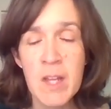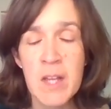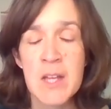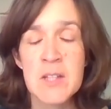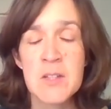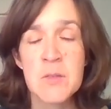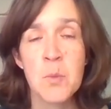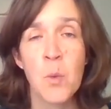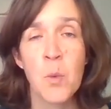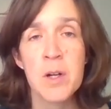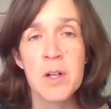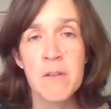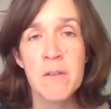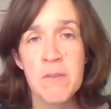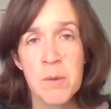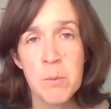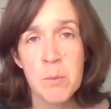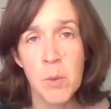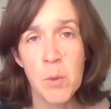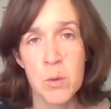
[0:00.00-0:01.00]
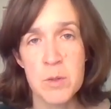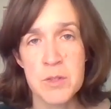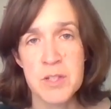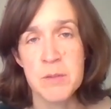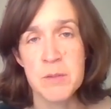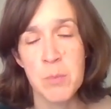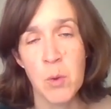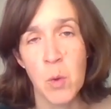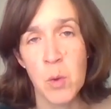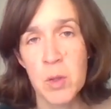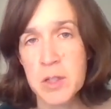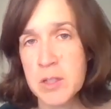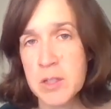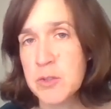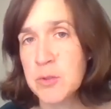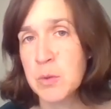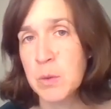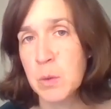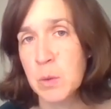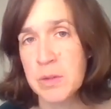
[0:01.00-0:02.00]
It's one of the most
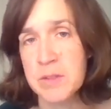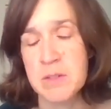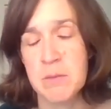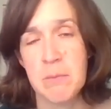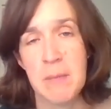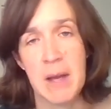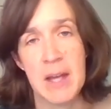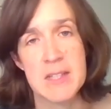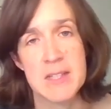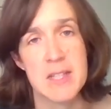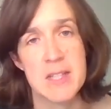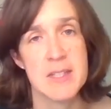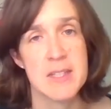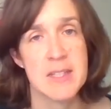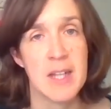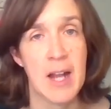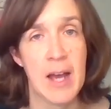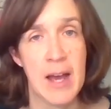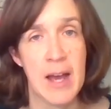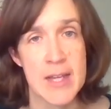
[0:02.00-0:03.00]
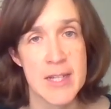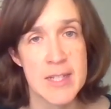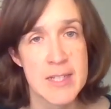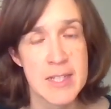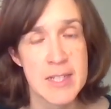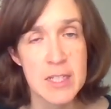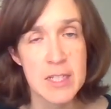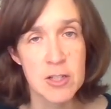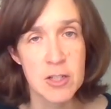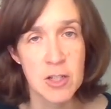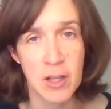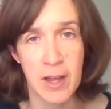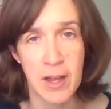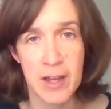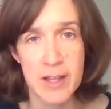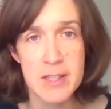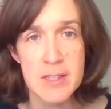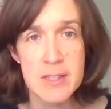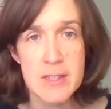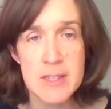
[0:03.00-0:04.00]
important tools and mindsets that I teach
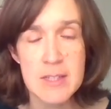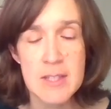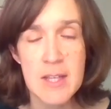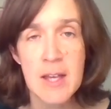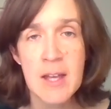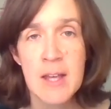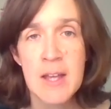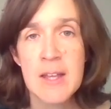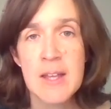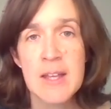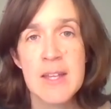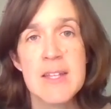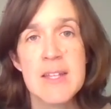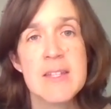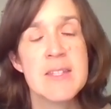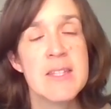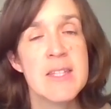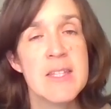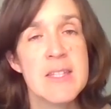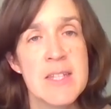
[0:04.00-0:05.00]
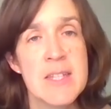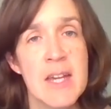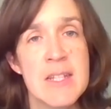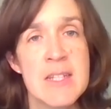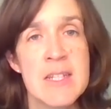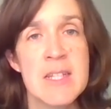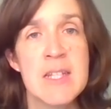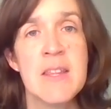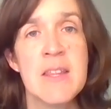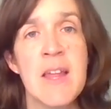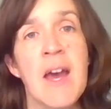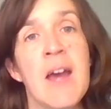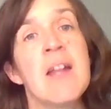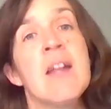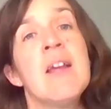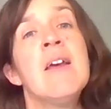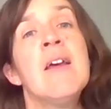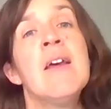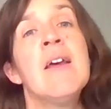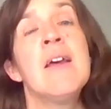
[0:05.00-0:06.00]
clients, is this idea that
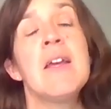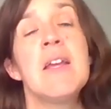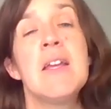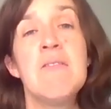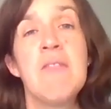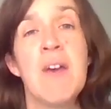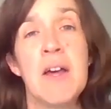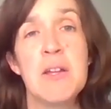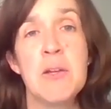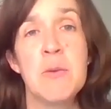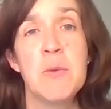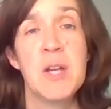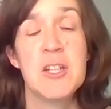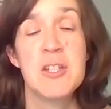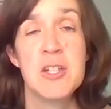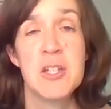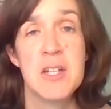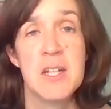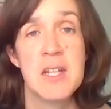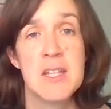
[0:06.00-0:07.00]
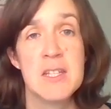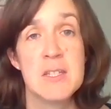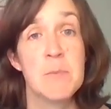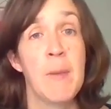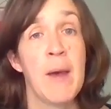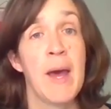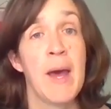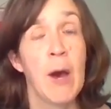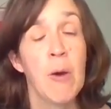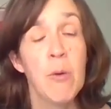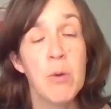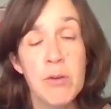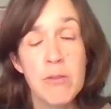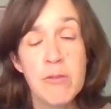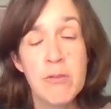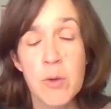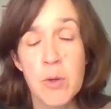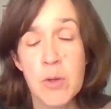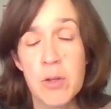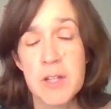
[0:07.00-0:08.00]
evaluation is
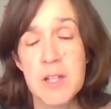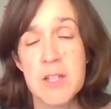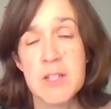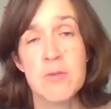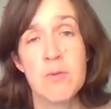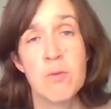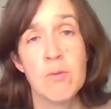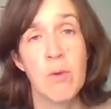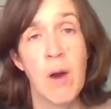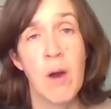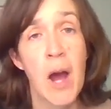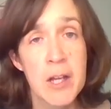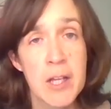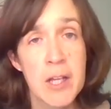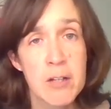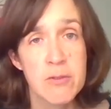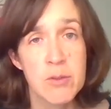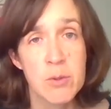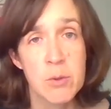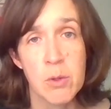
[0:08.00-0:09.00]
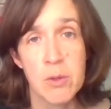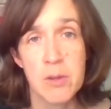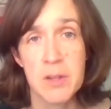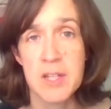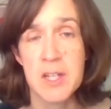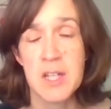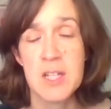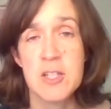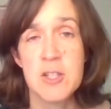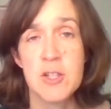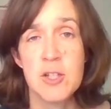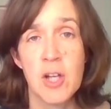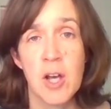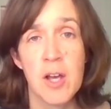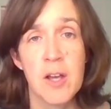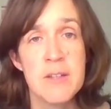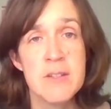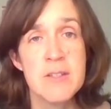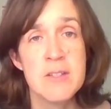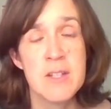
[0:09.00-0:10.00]
powerful. It's rocket fuel, and it
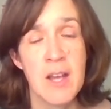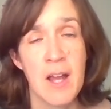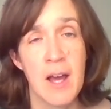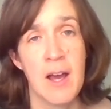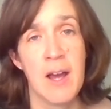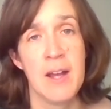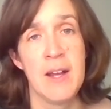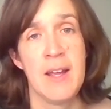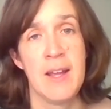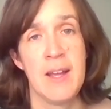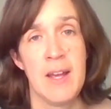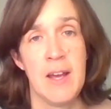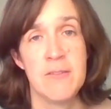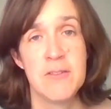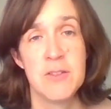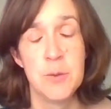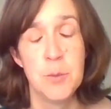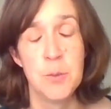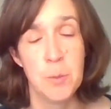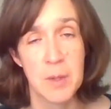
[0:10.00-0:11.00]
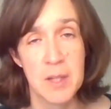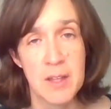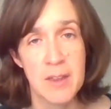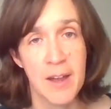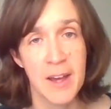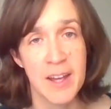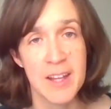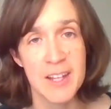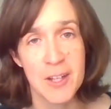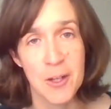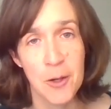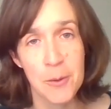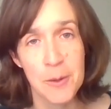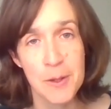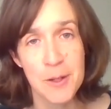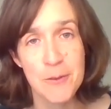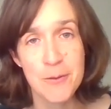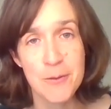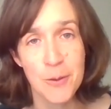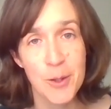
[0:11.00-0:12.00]
does not have to be like
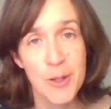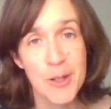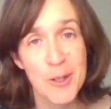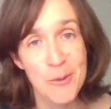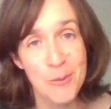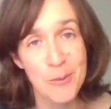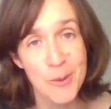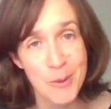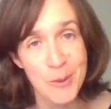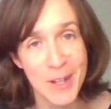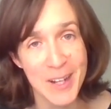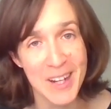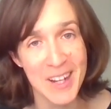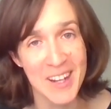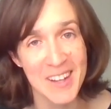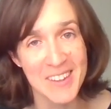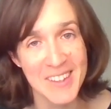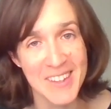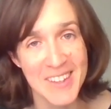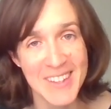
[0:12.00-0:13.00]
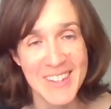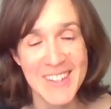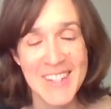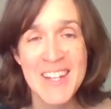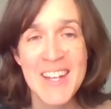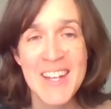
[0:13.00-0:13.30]
going for a root canal.